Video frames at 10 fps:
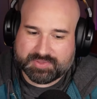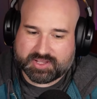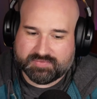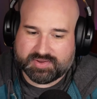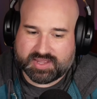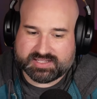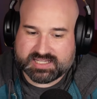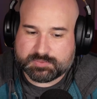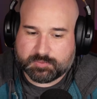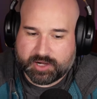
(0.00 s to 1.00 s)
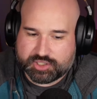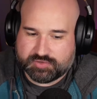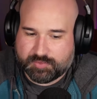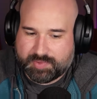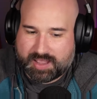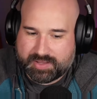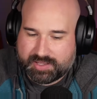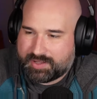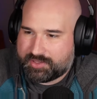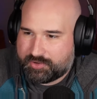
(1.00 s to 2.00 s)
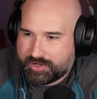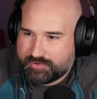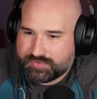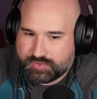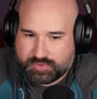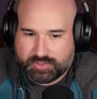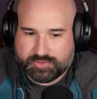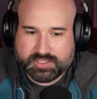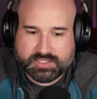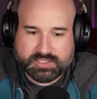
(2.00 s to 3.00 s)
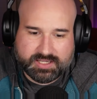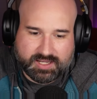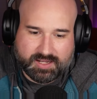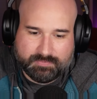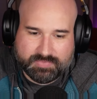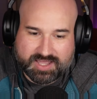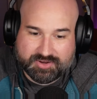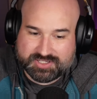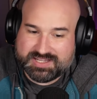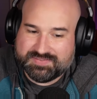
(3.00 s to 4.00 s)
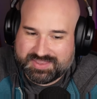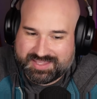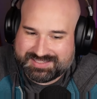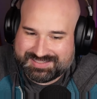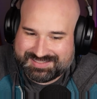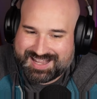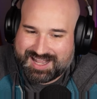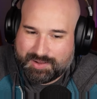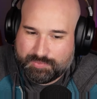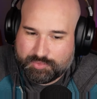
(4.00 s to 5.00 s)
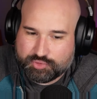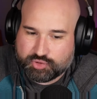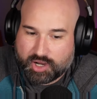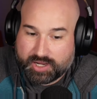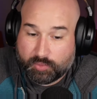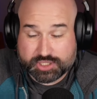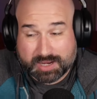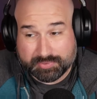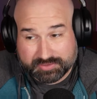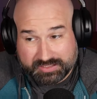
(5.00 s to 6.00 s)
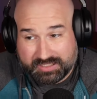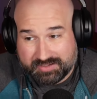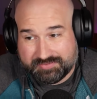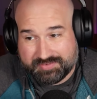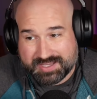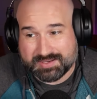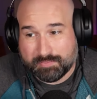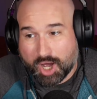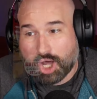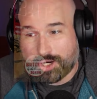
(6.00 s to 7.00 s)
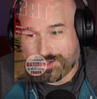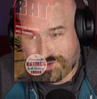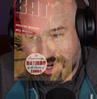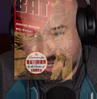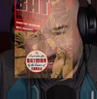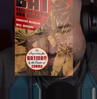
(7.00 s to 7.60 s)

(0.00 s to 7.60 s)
on the cover that it's inspiration for Batman by the creator of Zorro. Um, and there's even this uh, drawing, which I believe is a modern drawing,